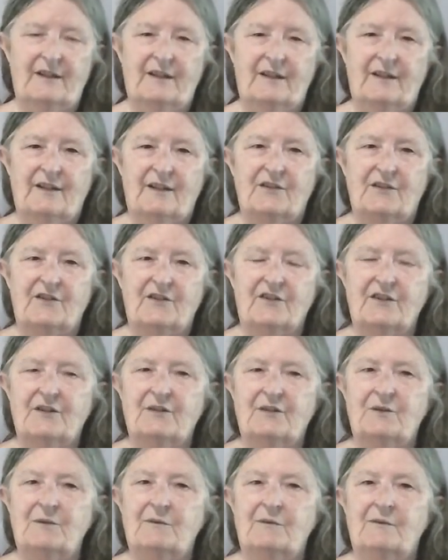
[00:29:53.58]

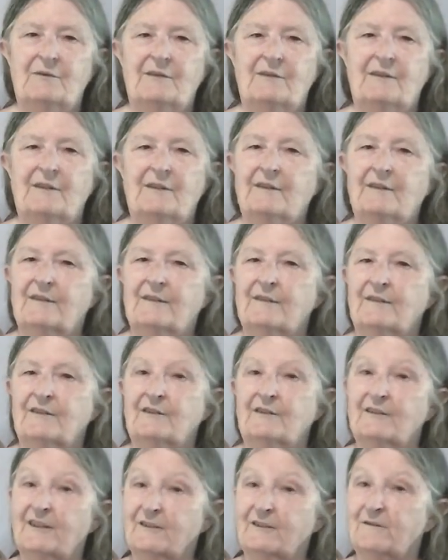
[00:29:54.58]
So good
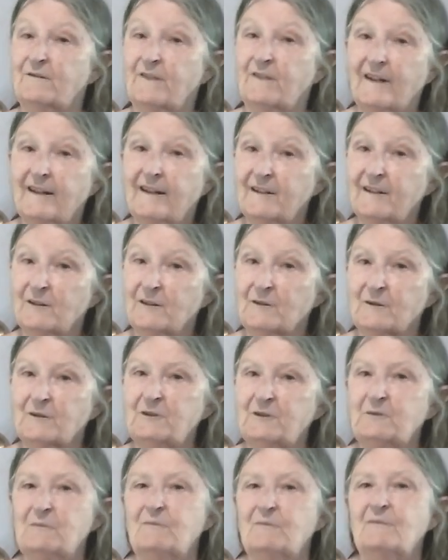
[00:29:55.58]
luck finding a
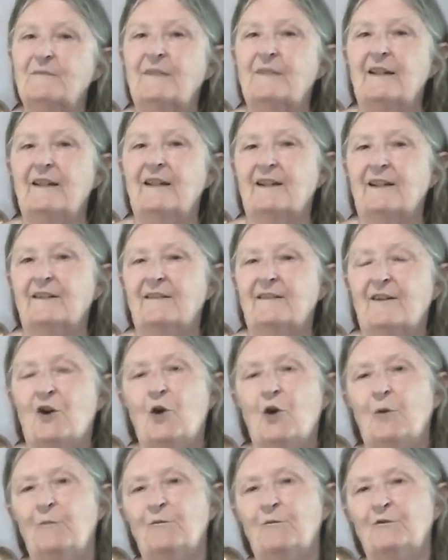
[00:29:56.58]
group, and
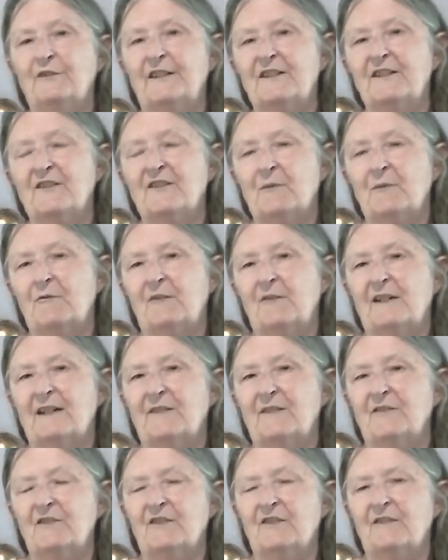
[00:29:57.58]
hopefully some of what I've,
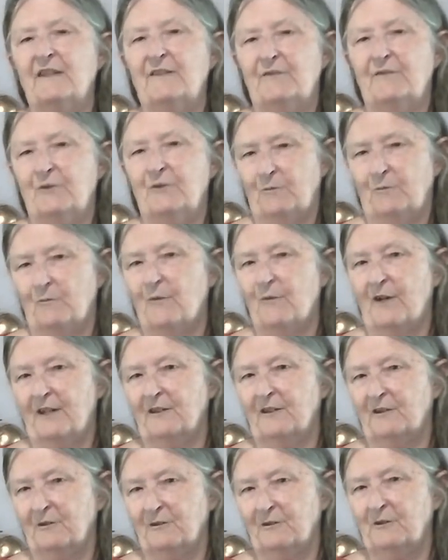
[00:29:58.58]
if you want a
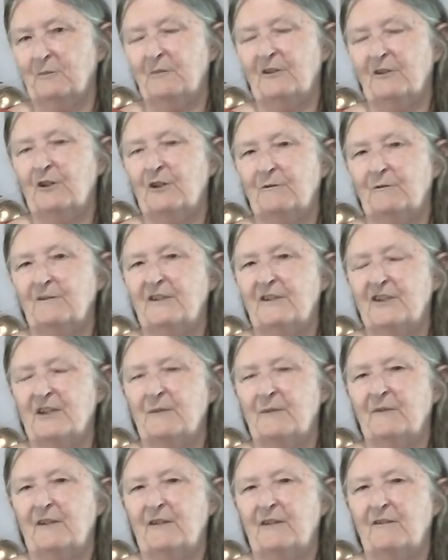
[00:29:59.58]
group, and hopefully some
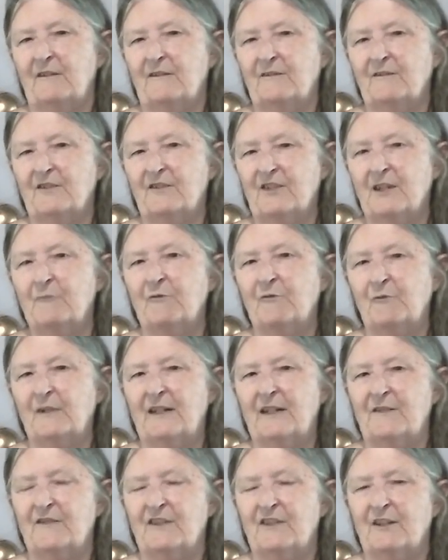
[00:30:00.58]
of what
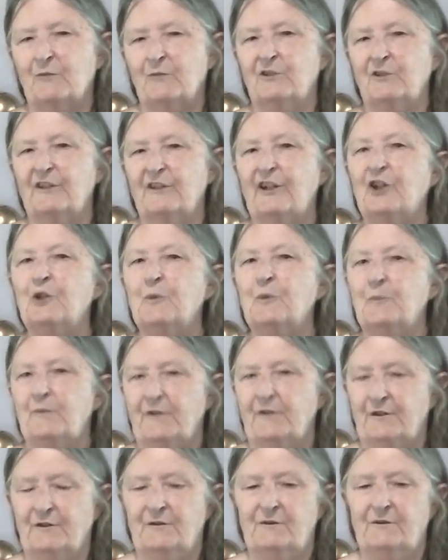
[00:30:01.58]
I've said will help
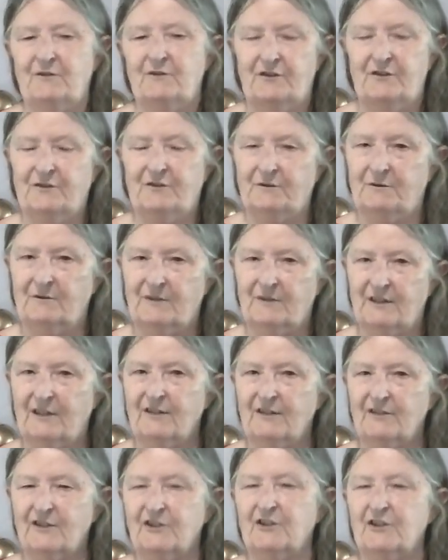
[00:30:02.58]
you to
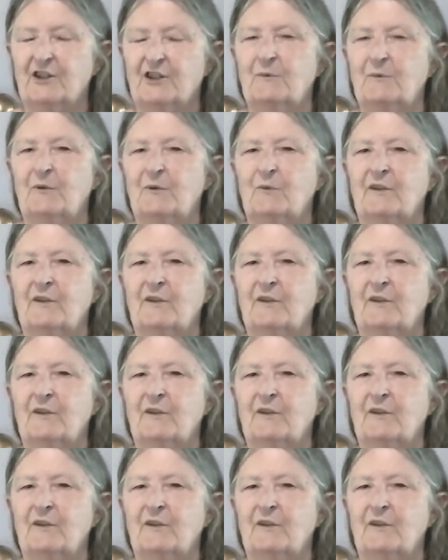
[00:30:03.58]
determine what a